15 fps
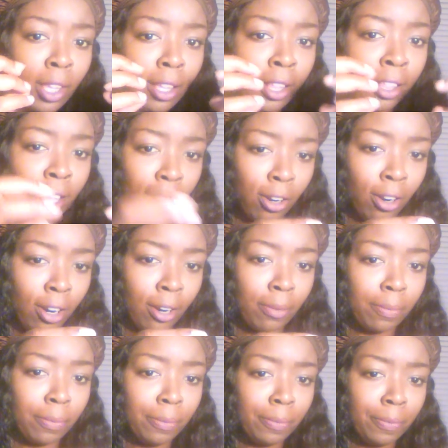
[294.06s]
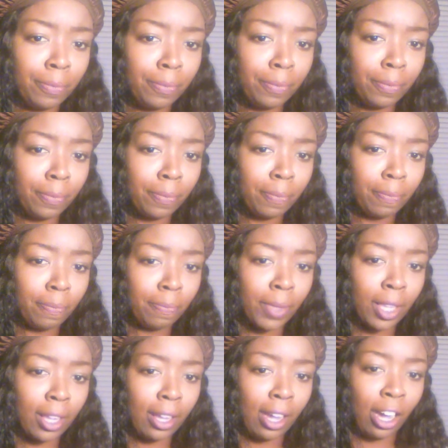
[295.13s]
that are
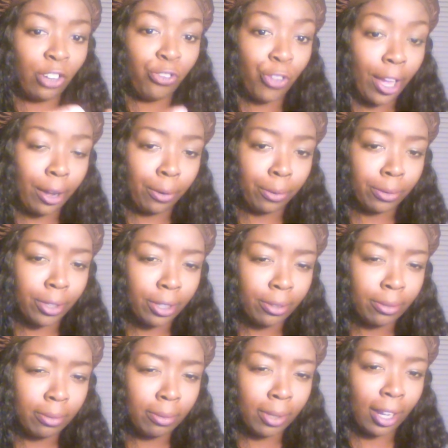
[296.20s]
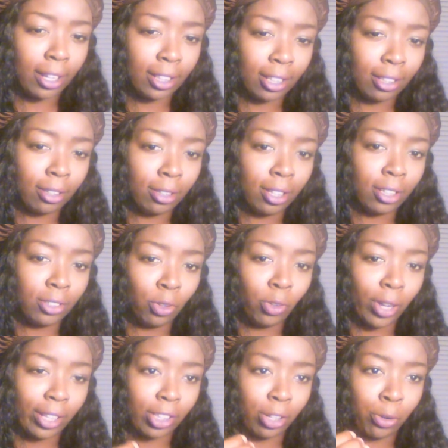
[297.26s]
unfound. Like, you
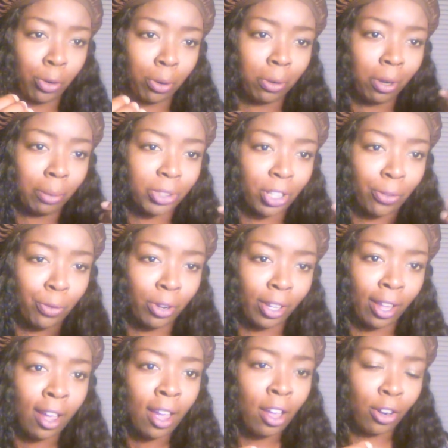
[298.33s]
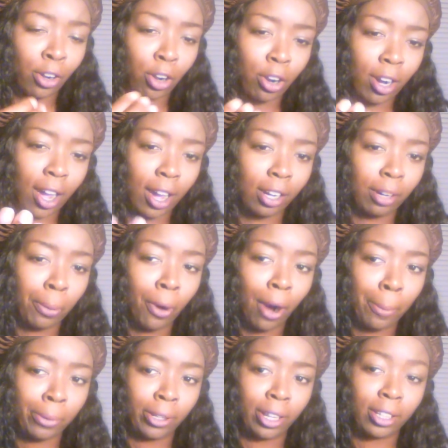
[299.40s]
have to grow up to really learn how to
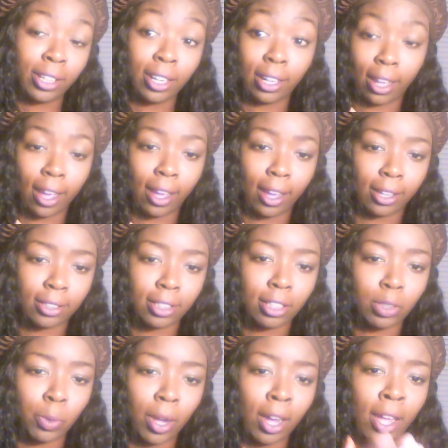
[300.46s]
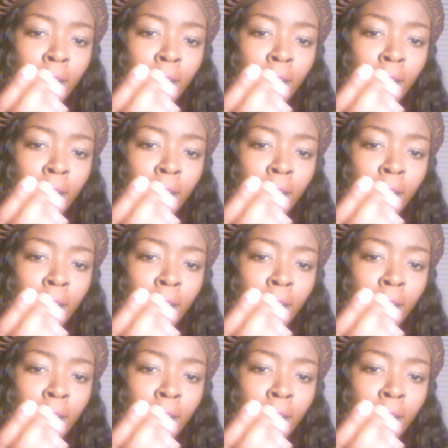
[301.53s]
properly clean an ass. That's why